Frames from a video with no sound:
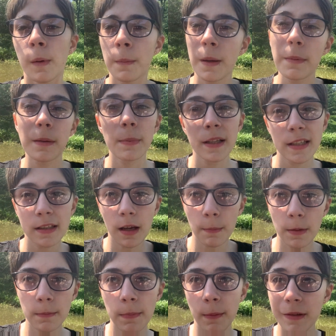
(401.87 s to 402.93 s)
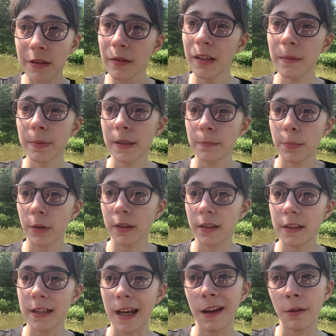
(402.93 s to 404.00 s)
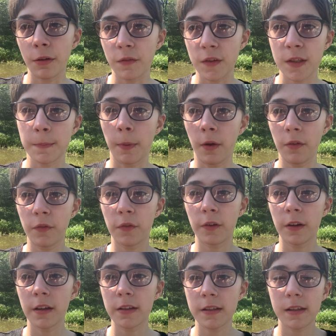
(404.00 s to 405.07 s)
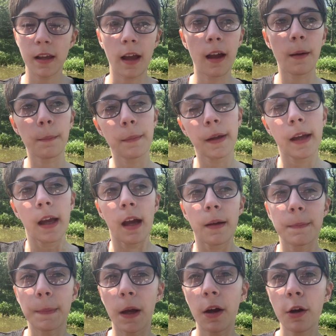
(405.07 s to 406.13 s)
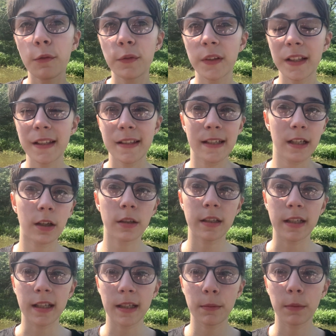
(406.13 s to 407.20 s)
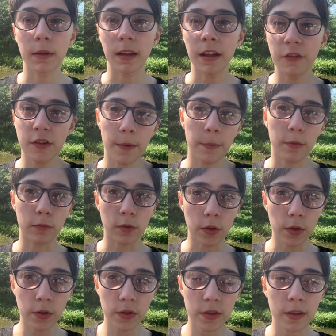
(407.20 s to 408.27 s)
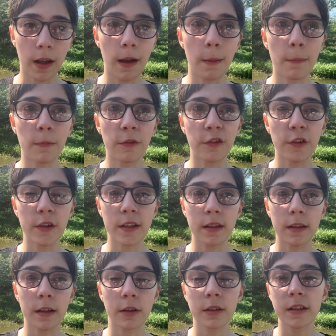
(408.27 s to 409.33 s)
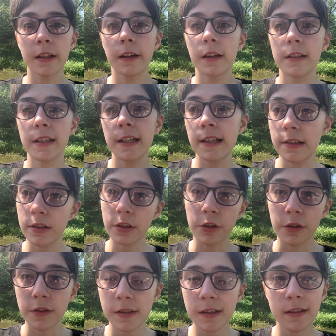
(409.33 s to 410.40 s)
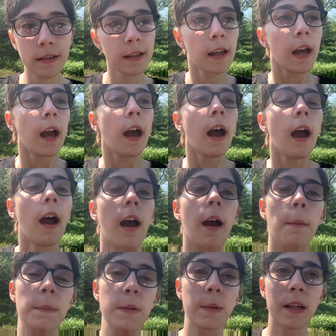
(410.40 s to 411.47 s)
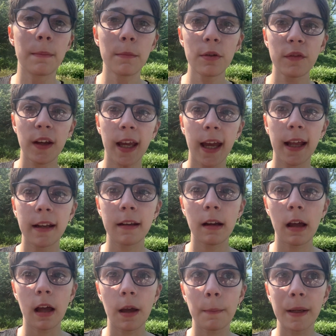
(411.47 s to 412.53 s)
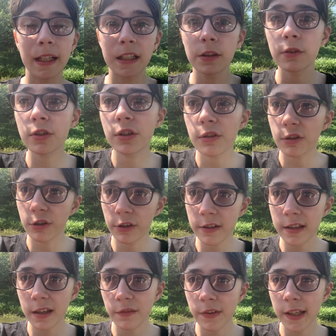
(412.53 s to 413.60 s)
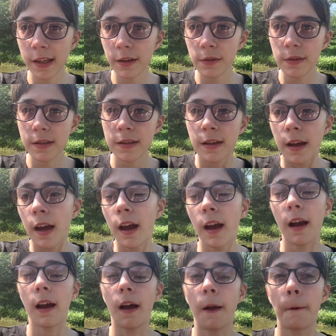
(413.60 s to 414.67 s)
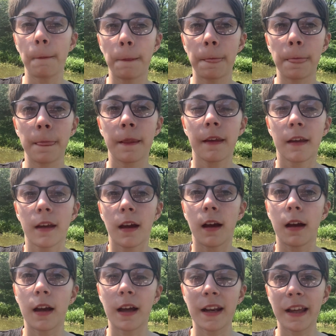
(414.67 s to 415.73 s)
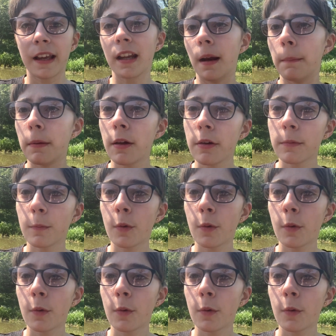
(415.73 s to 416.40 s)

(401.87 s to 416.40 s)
We may be a bit stubborn, but we don't like being bullied out of a spot for us, but hopefully the CRT will lift up the rules for the continuous cruises, so we can move again, and I can also do cruising videos, and I can upload